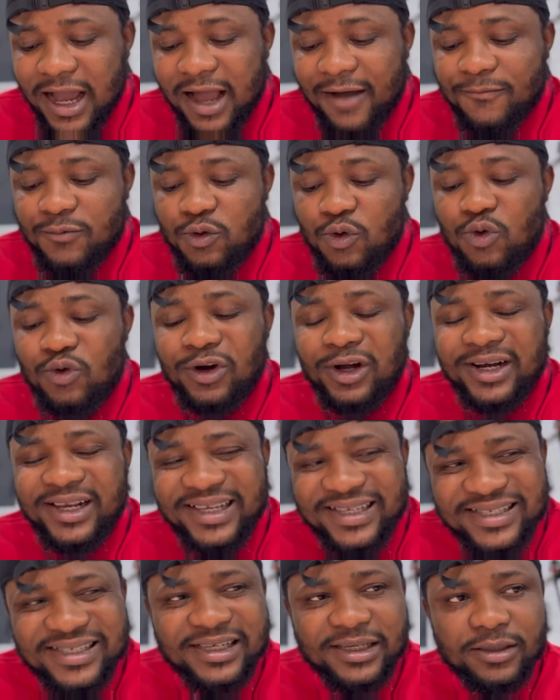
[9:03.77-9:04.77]
have no
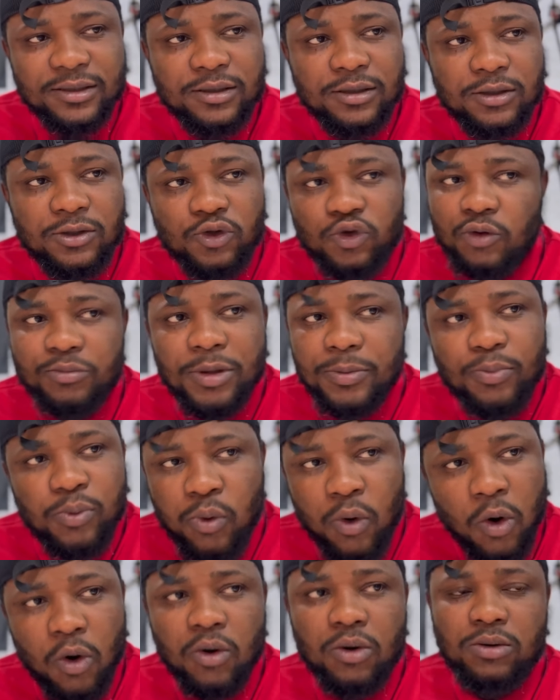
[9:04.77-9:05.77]
reason to be
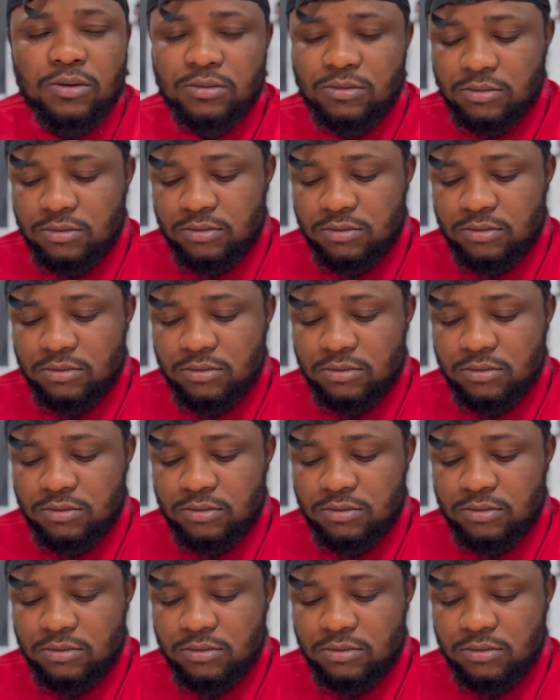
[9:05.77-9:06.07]
poor.